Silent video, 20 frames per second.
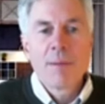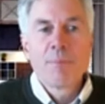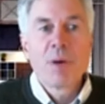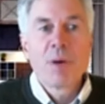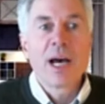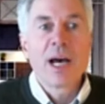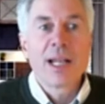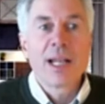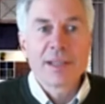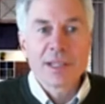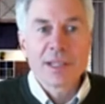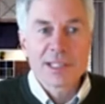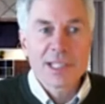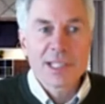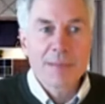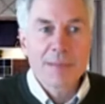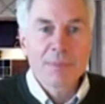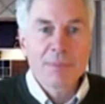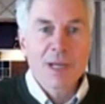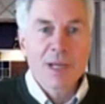But at the
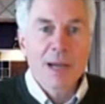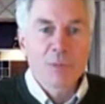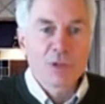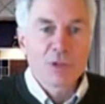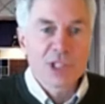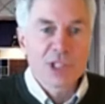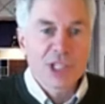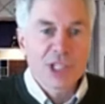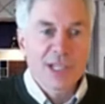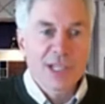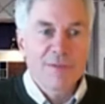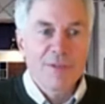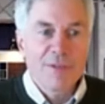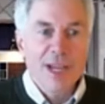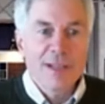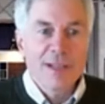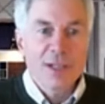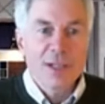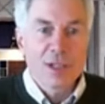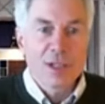same time, we're seeing
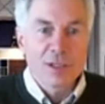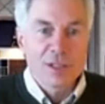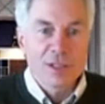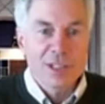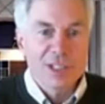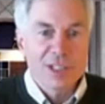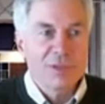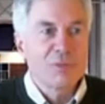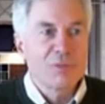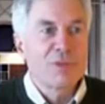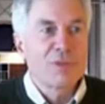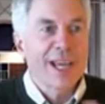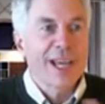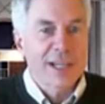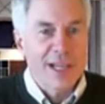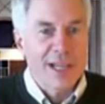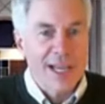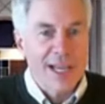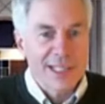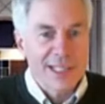vendors
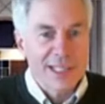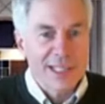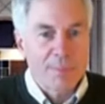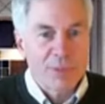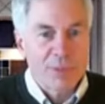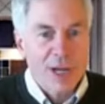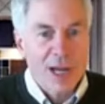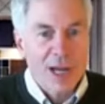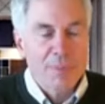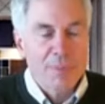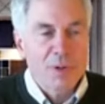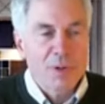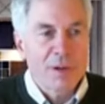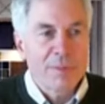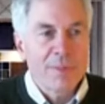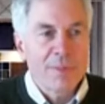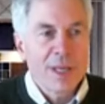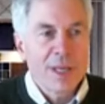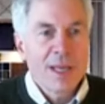recognize the problem,